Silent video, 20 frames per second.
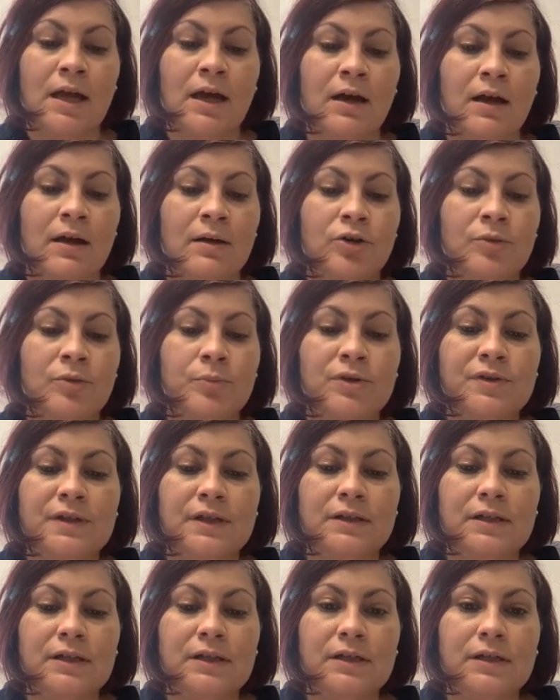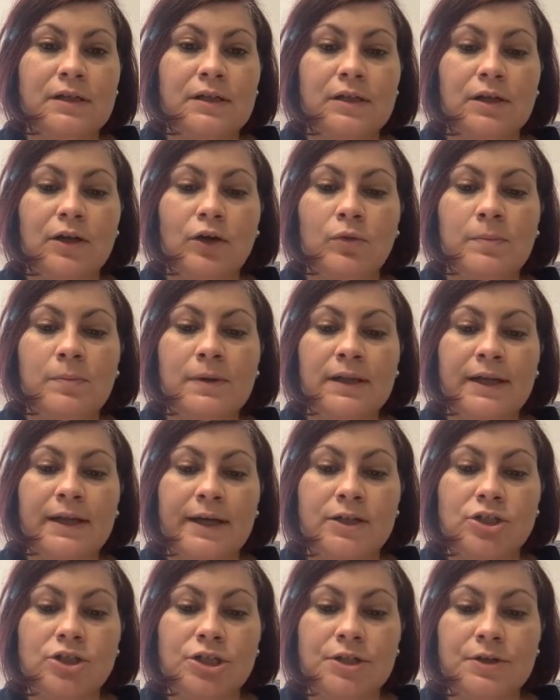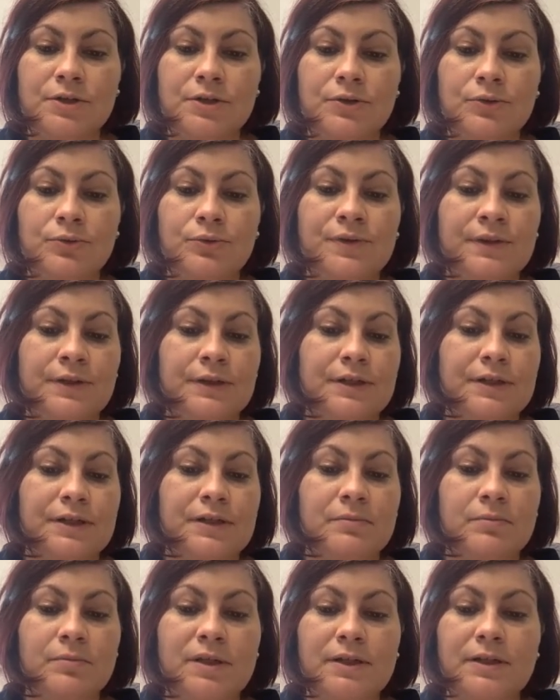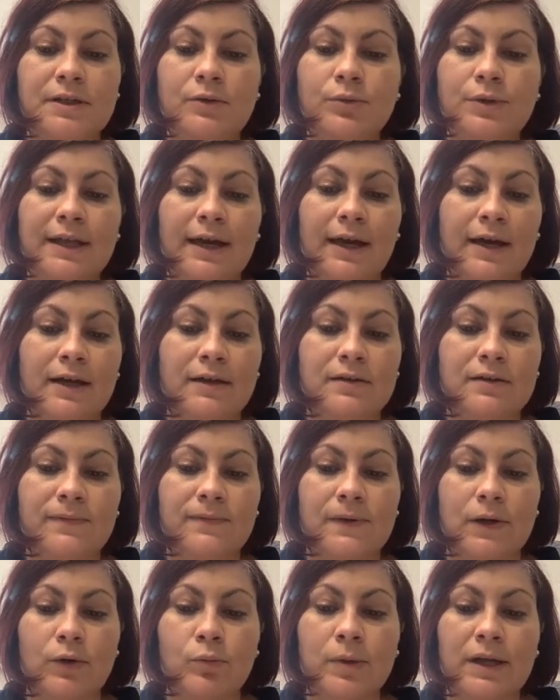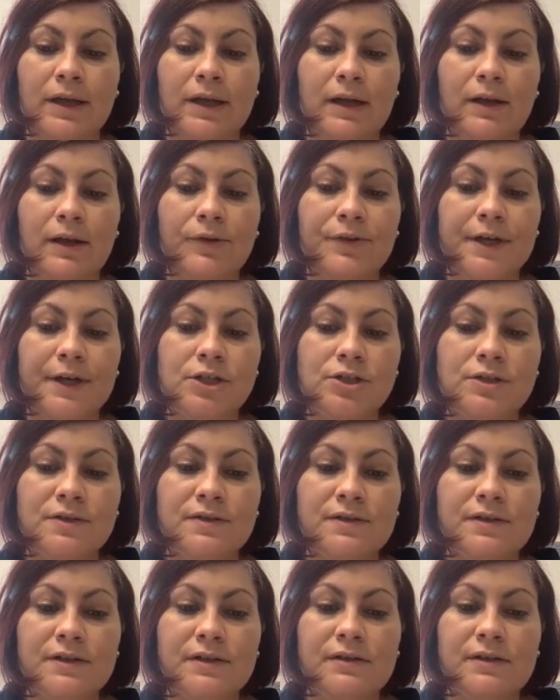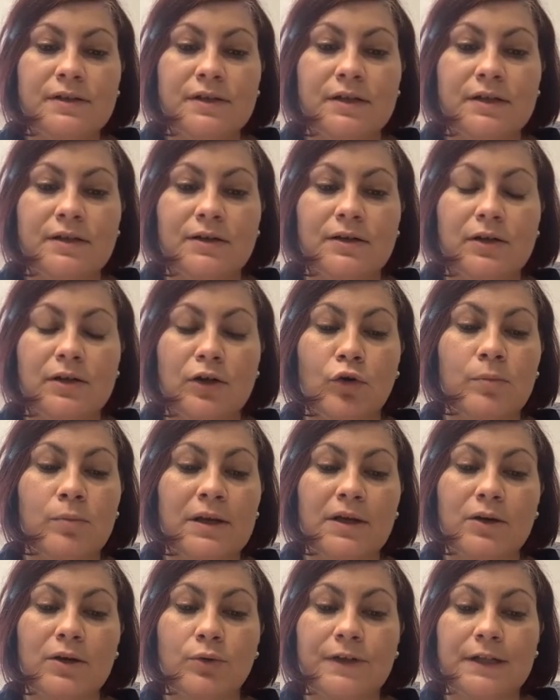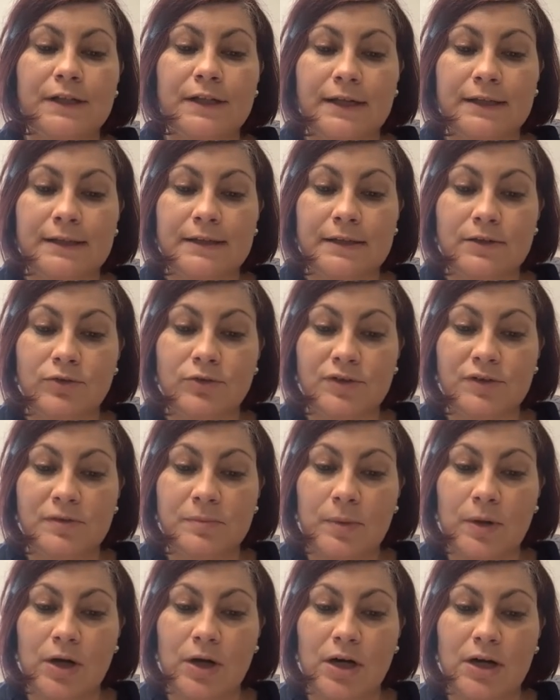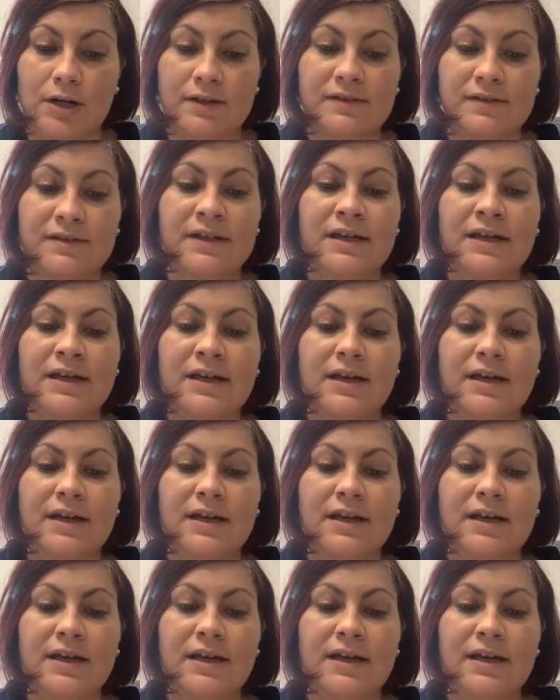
uh, representing global NGOs in meeting with heads of global health agencies in the global COVID-19 response